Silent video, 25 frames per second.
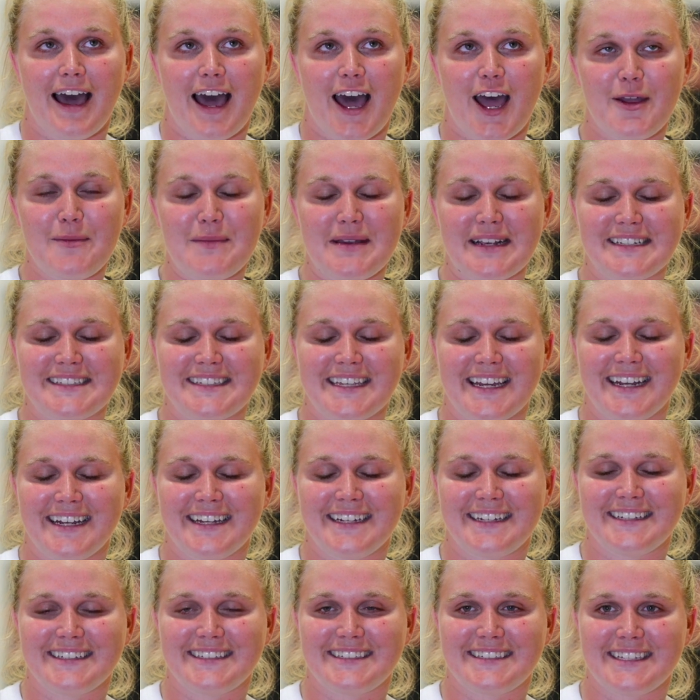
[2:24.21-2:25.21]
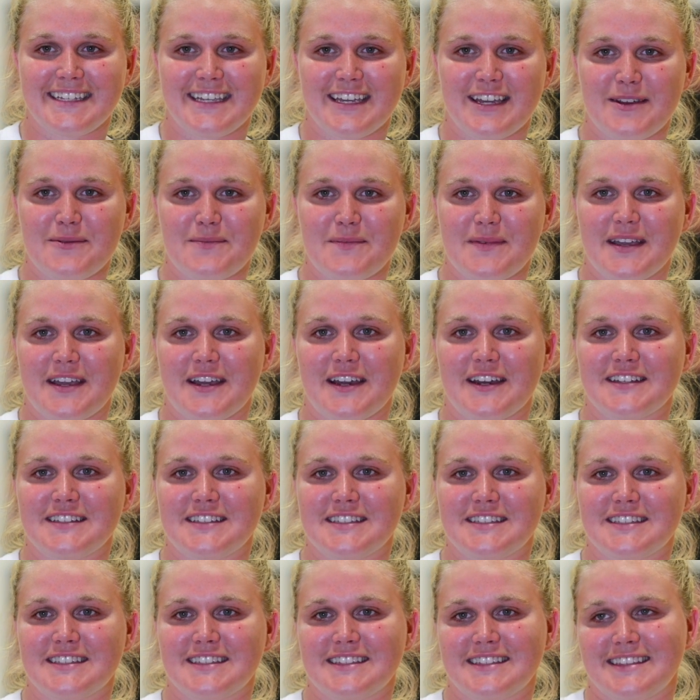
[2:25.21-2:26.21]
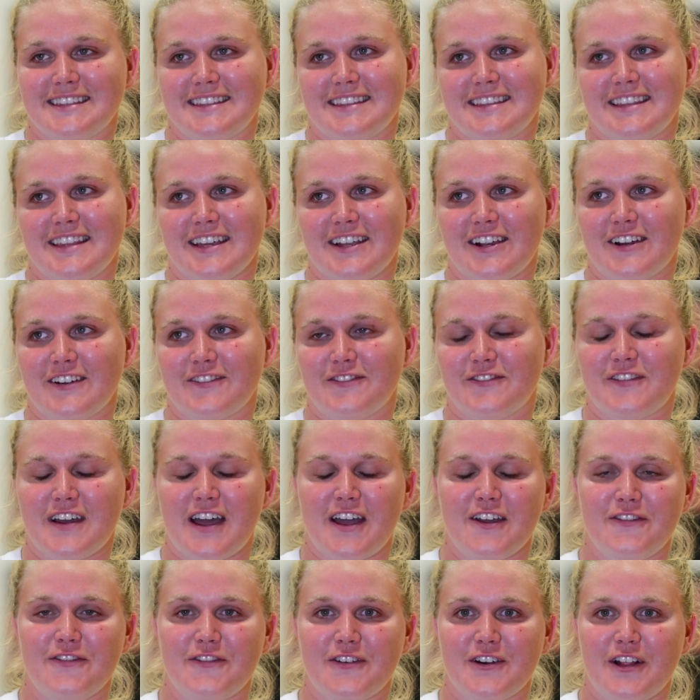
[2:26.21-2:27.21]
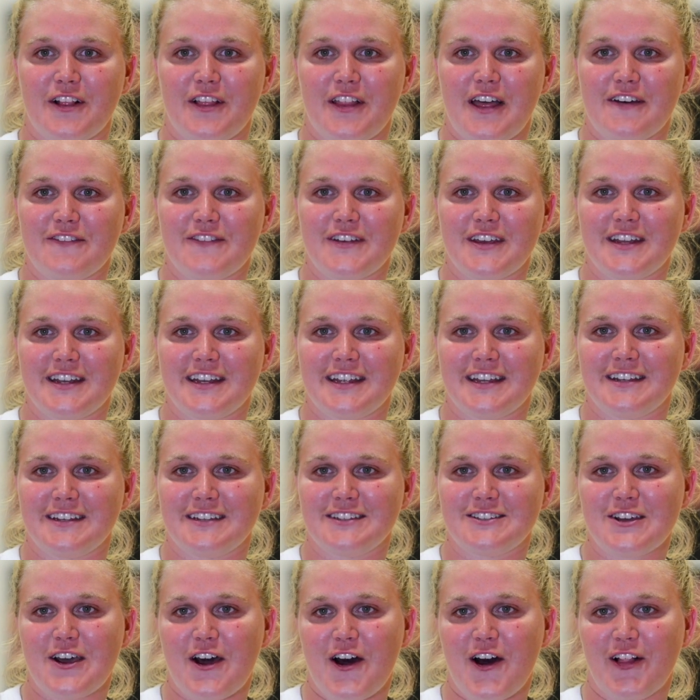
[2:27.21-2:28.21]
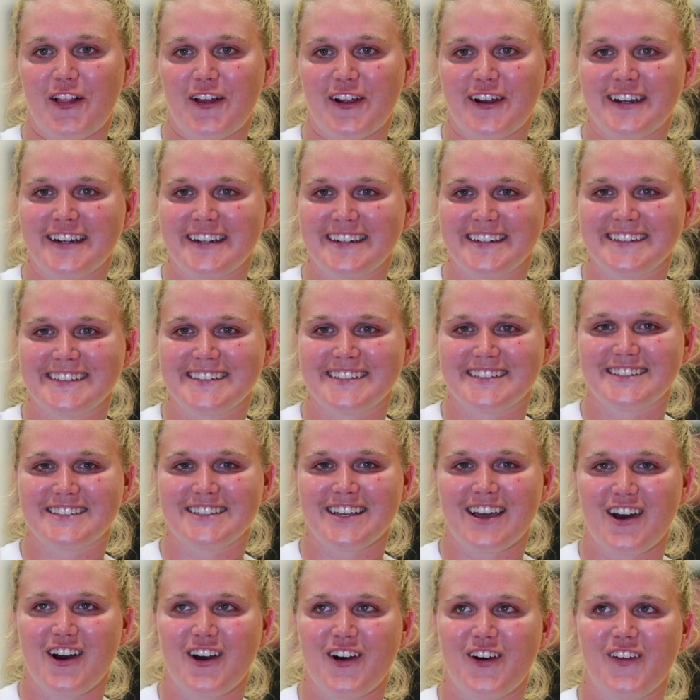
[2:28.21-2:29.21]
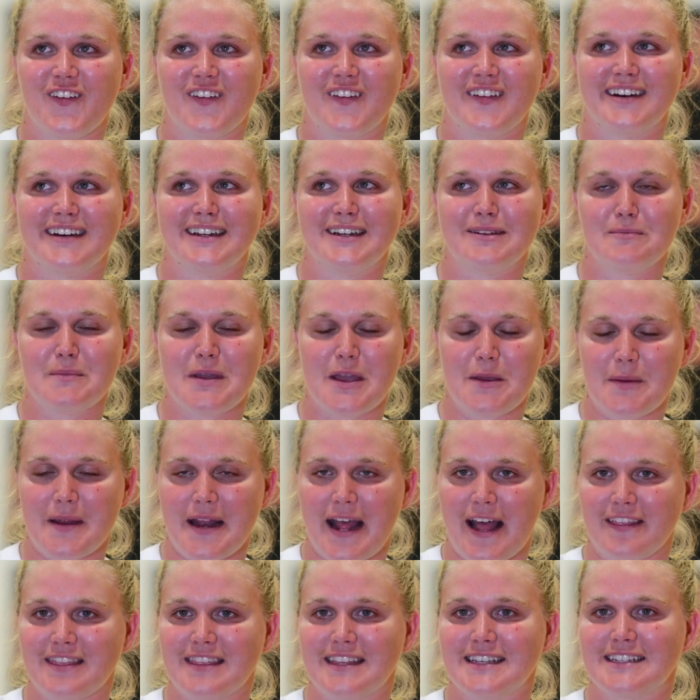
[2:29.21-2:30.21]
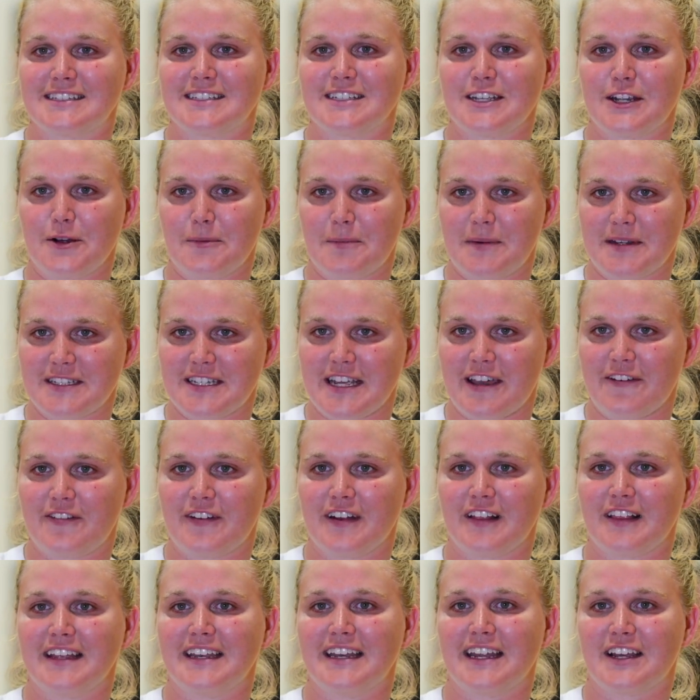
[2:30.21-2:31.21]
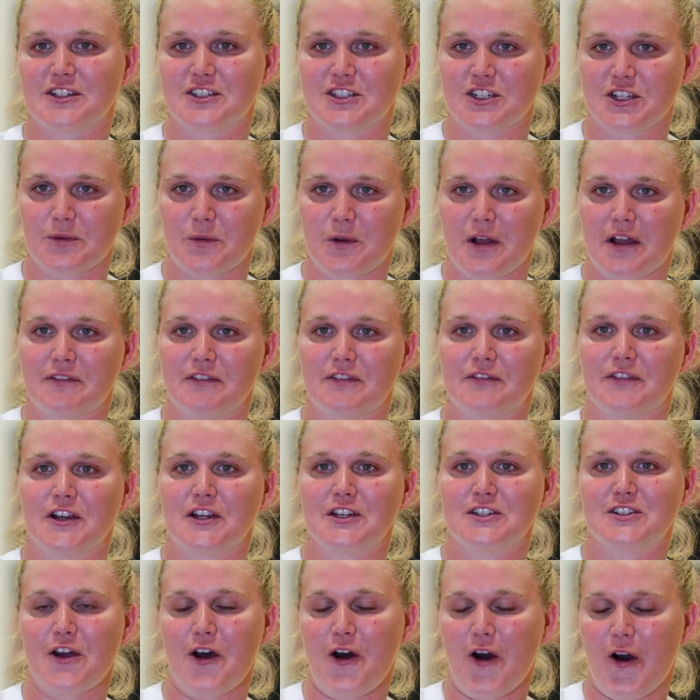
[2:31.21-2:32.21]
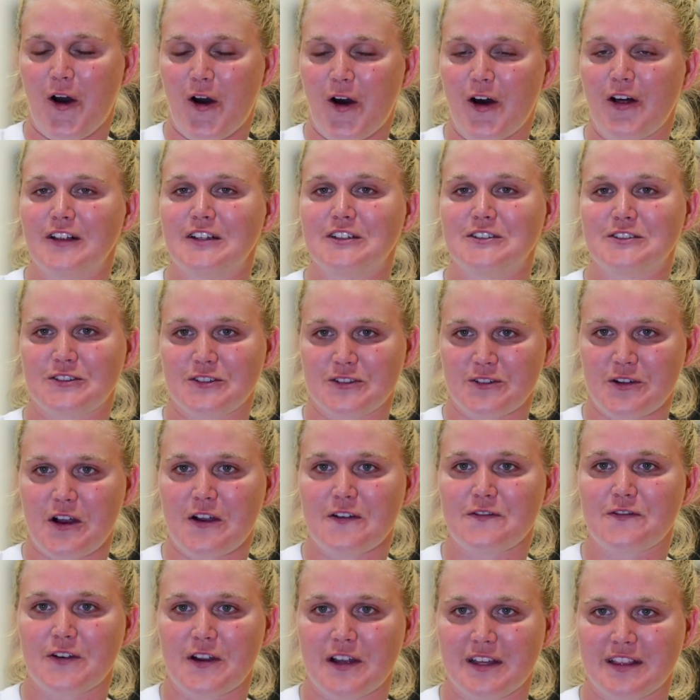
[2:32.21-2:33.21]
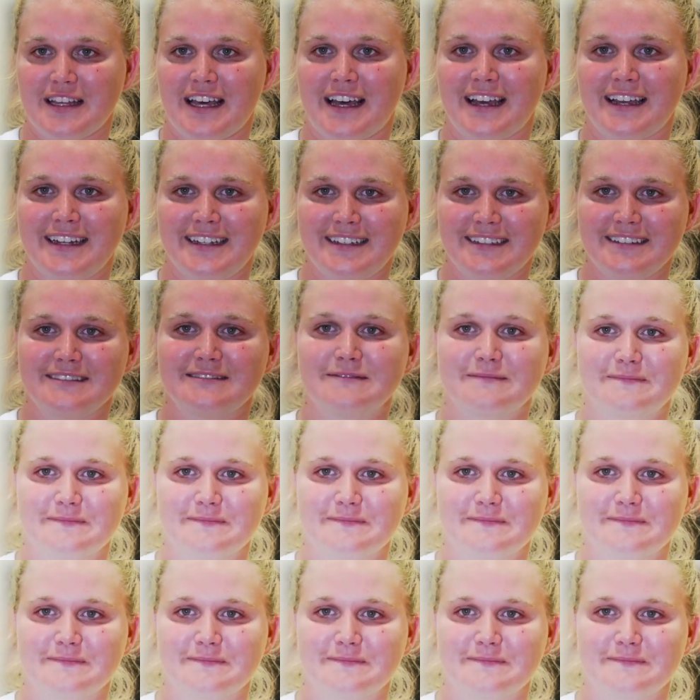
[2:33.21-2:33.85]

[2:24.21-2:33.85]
I'm excited to see it because they're 5'11" and taller, so maybe not this year, but definitely next year we'll have a very tall and strong front line.